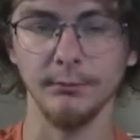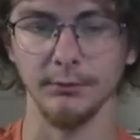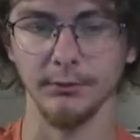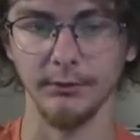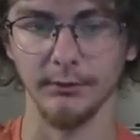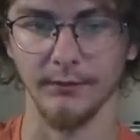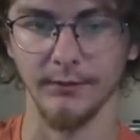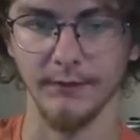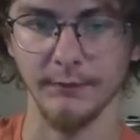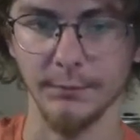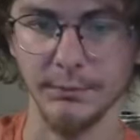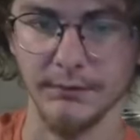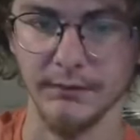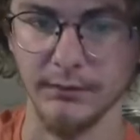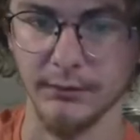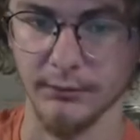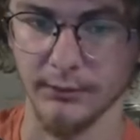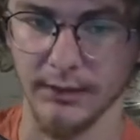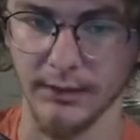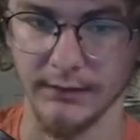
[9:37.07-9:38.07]
blue in this
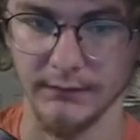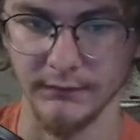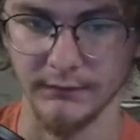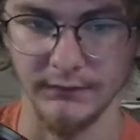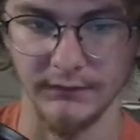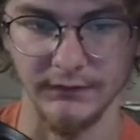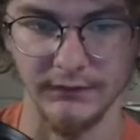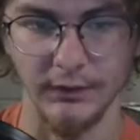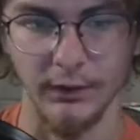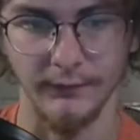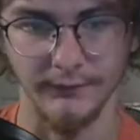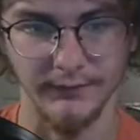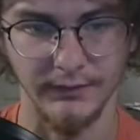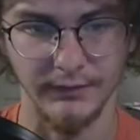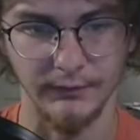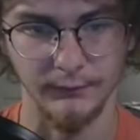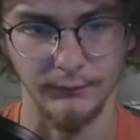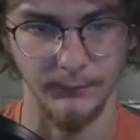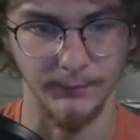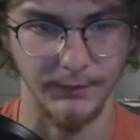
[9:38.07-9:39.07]
particular case is because it
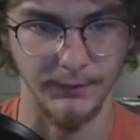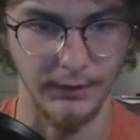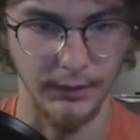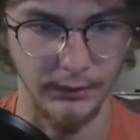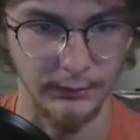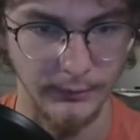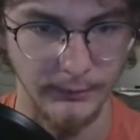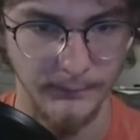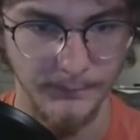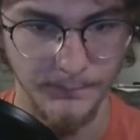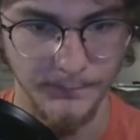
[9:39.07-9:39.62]
offsets from the color